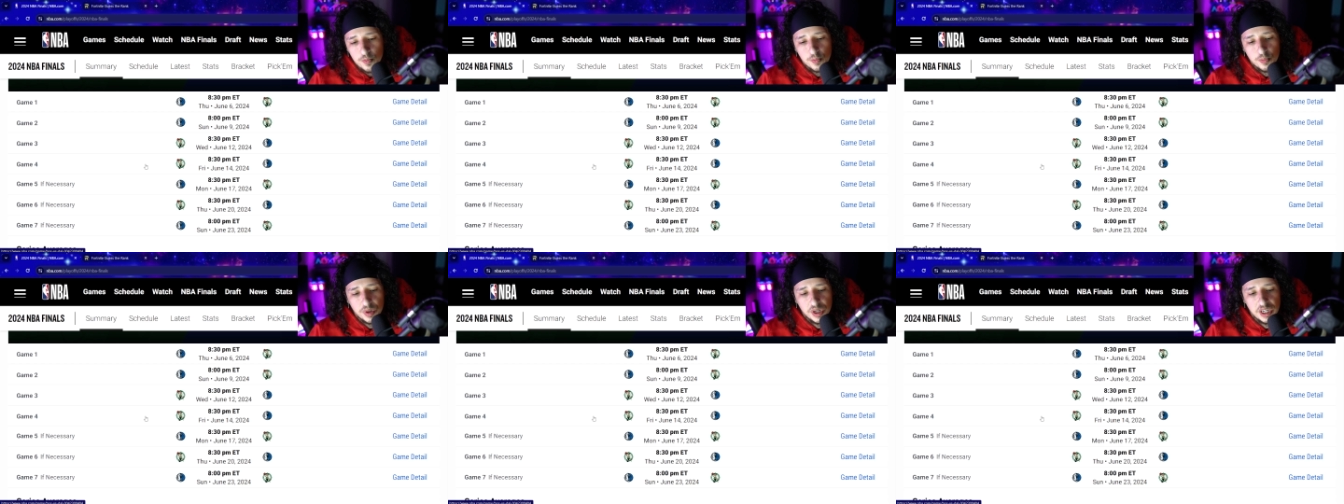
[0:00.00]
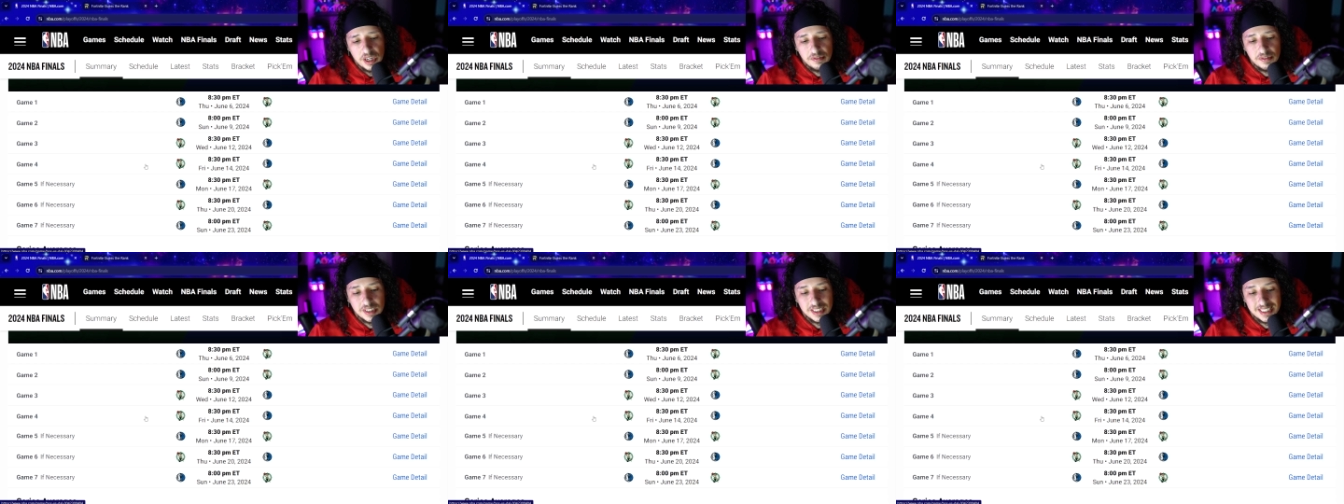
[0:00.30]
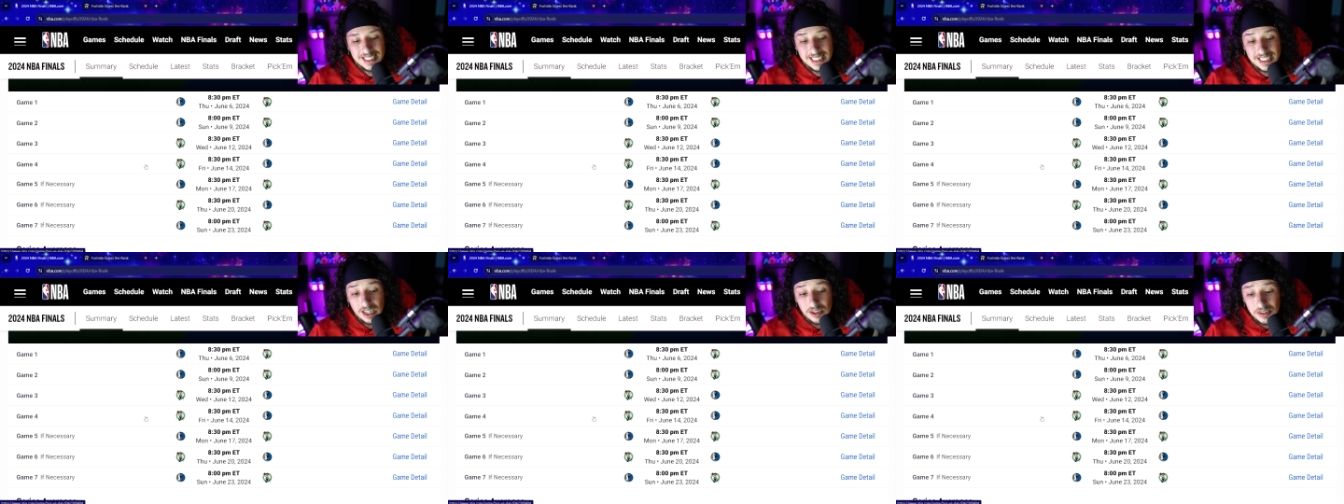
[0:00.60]
But if the
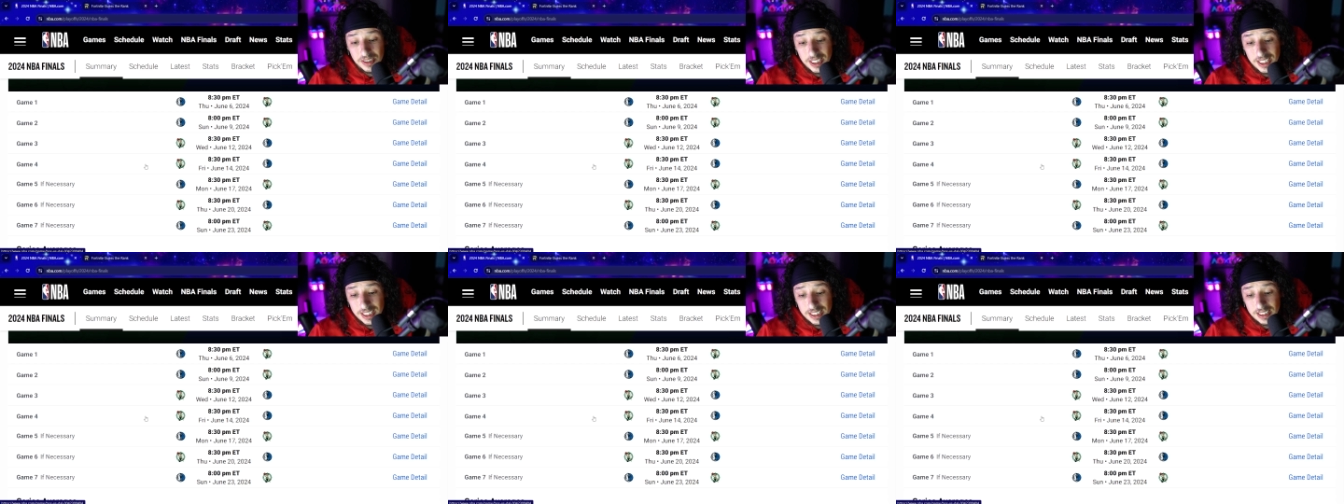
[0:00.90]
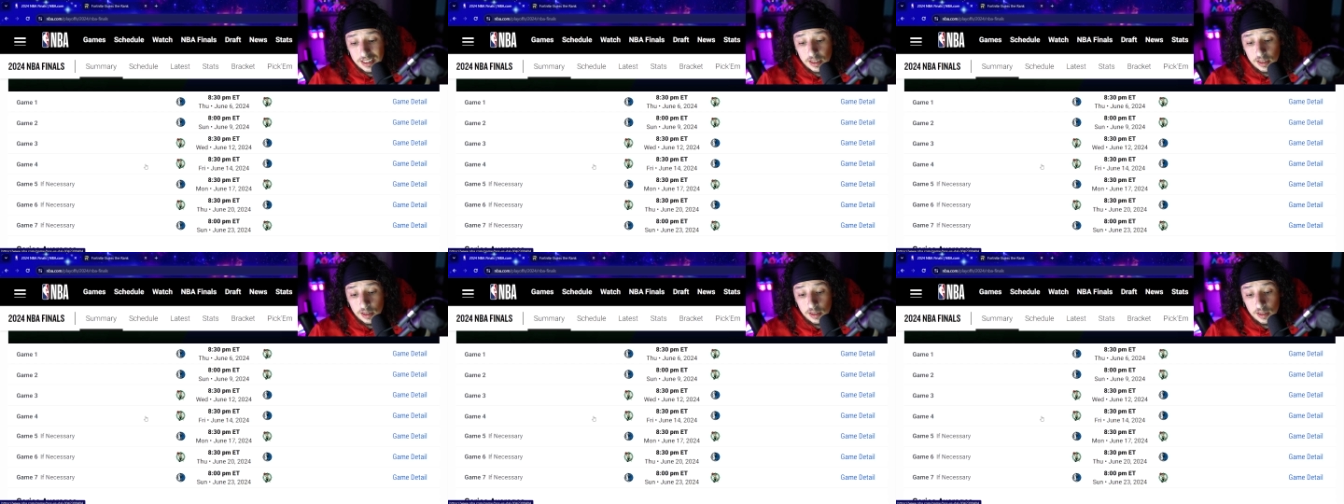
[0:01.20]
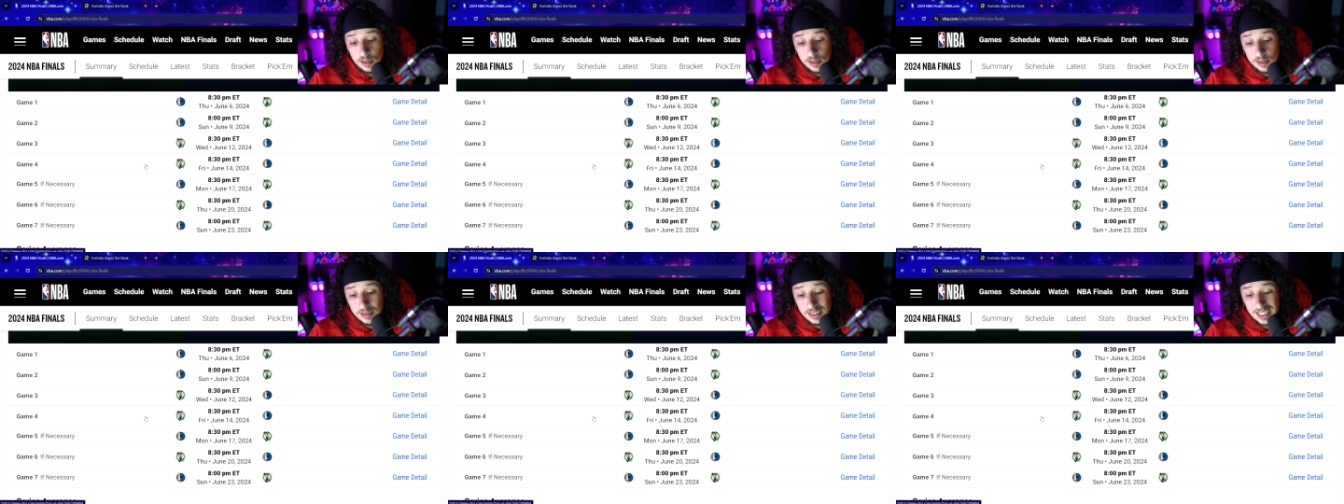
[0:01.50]
Celtics
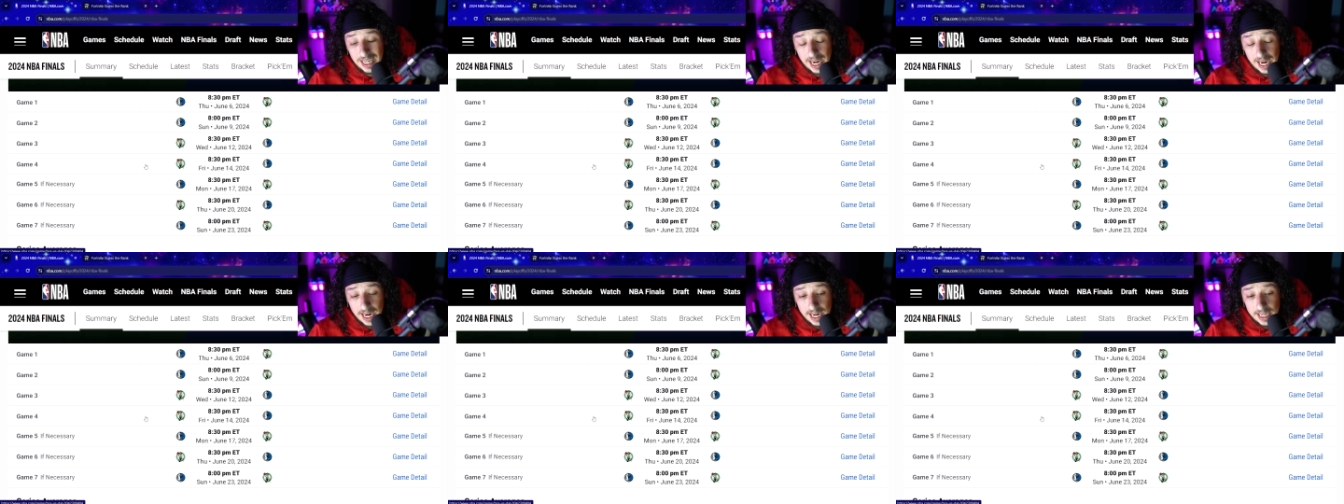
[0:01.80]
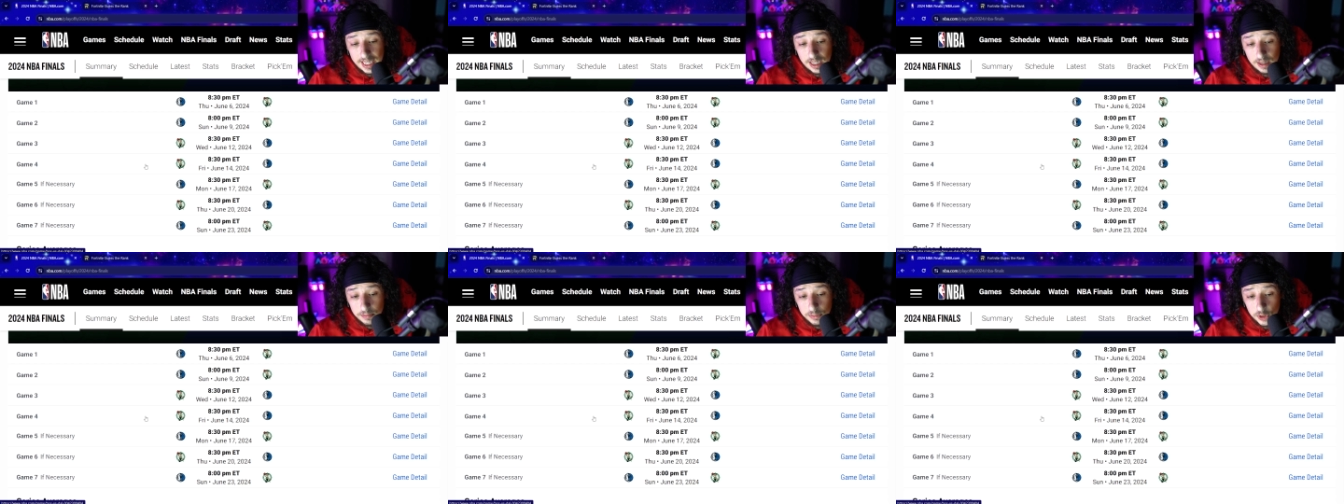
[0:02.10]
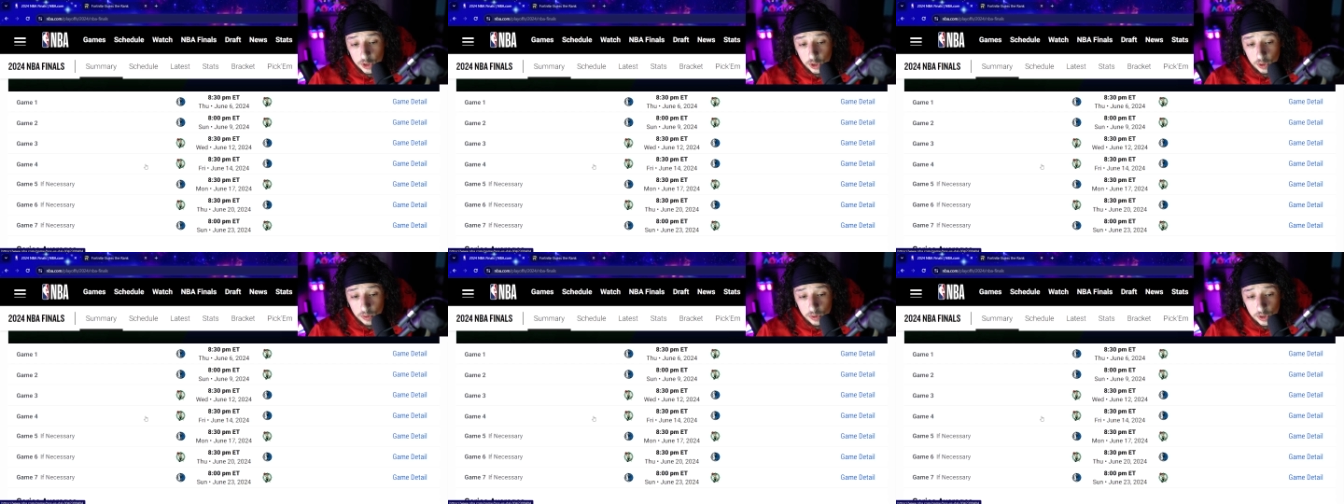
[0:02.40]
tie it up
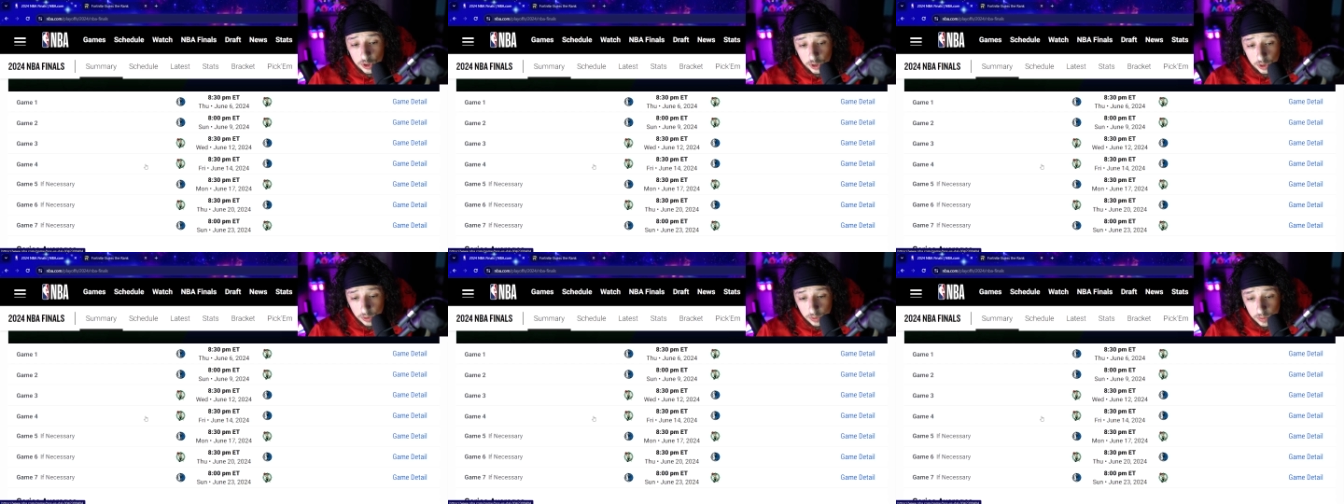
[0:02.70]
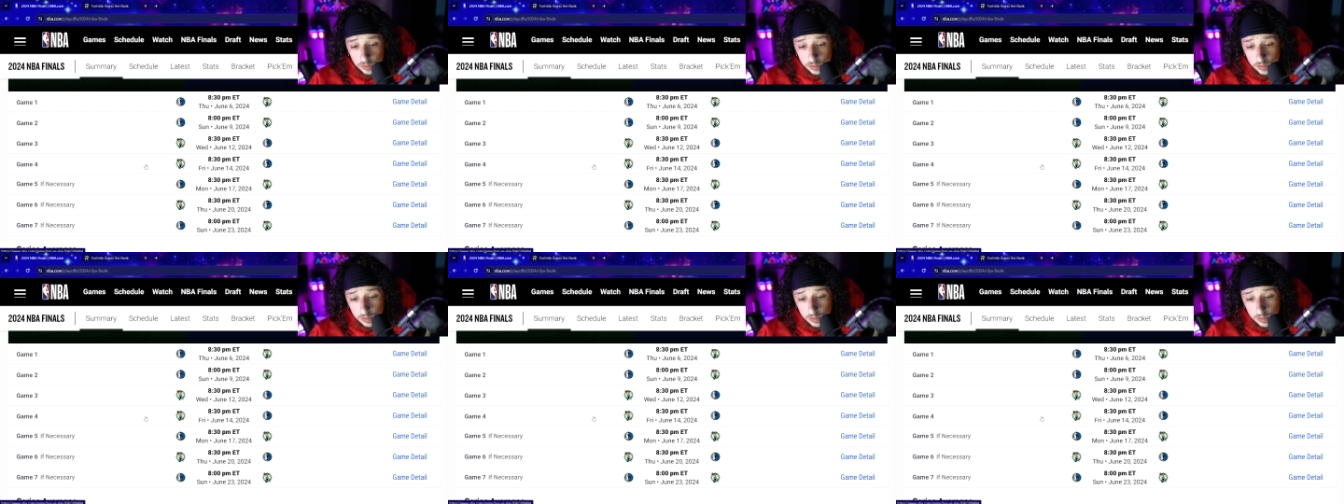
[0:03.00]
2-2